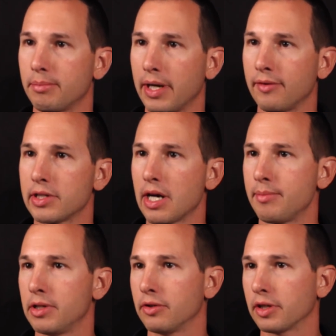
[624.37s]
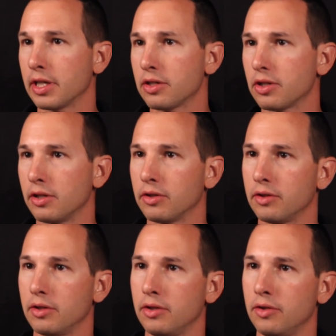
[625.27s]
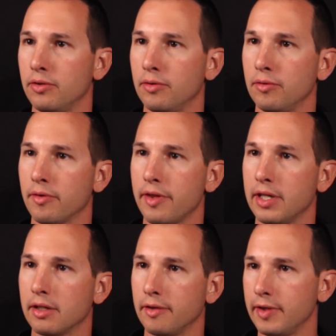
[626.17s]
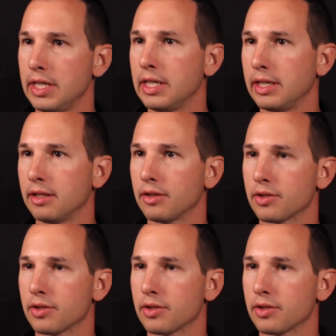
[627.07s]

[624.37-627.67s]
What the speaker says: but every time in your kitchen you think of eating,